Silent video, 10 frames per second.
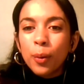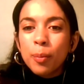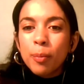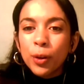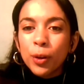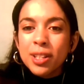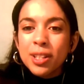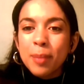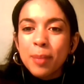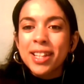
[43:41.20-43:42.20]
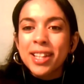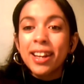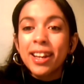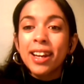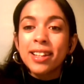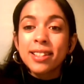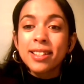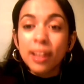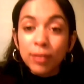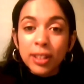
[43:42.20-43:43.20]
audience member said, "It's
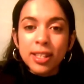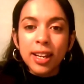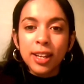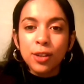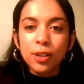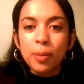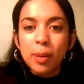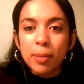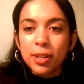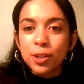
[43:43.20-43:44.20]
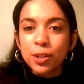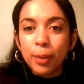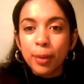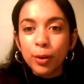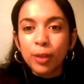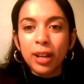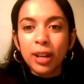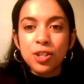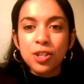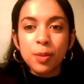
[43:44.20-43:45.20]
lovely to hear your commitment to building
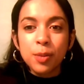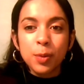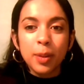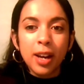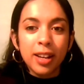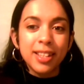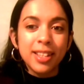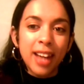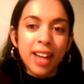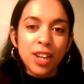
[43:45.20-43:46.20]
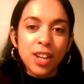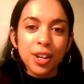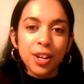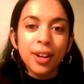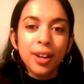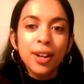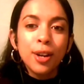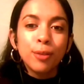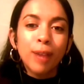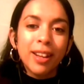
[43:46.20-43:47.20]
relationships with artists in Asia
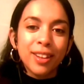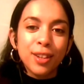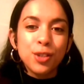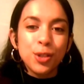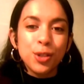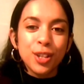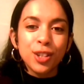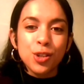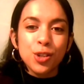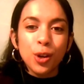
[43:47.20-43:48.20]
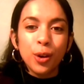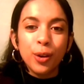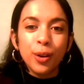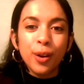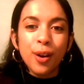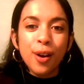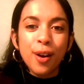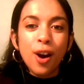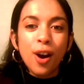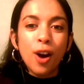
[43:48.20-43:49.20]
rather than choosing to show
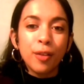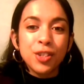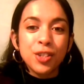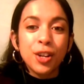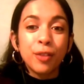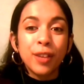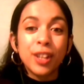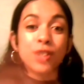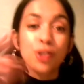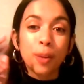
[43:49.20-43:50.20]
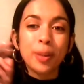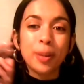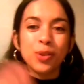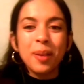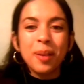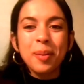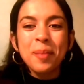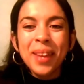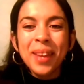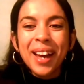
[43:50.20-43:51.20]
off the shelf in a shopping trip.
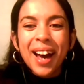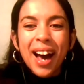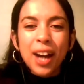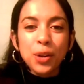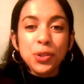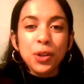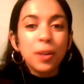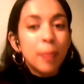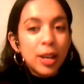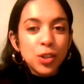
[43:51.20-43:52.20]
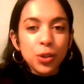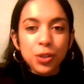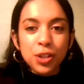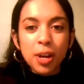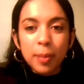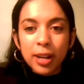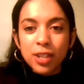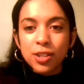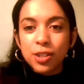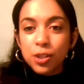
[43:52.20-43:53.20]
I also commend your determination
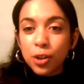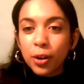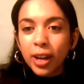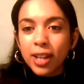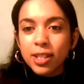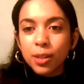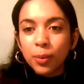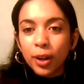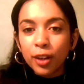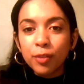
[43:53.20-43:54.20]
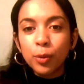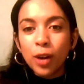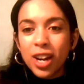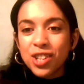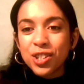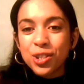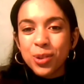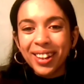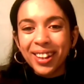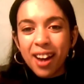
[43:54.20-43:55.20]
to showcase the work of more Asian
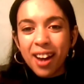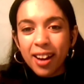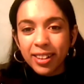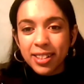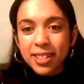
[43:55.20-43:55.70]
Australian artists.